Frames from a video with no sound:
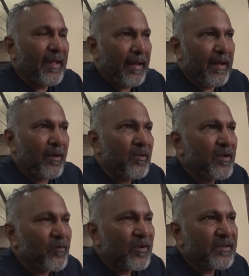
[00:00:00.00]
Yeah, all
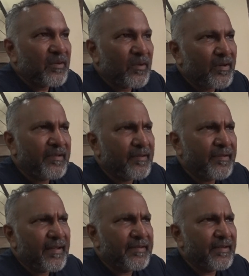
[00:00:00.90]
the awards and all.
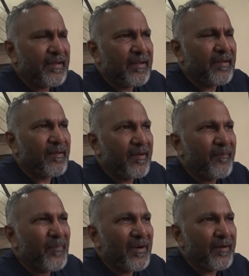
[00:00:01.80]

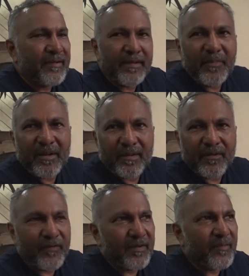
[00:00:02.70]
But it doesn't make a
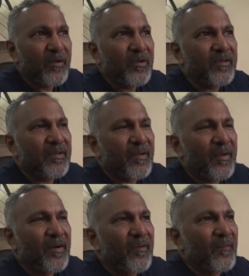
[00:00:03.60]
difference because
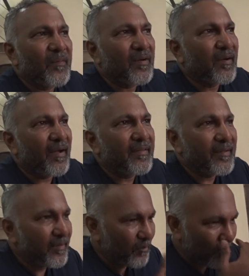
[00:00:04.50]
I
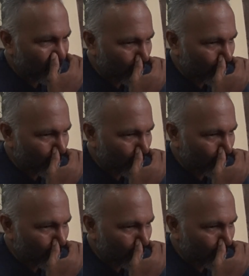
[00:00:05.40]
think more.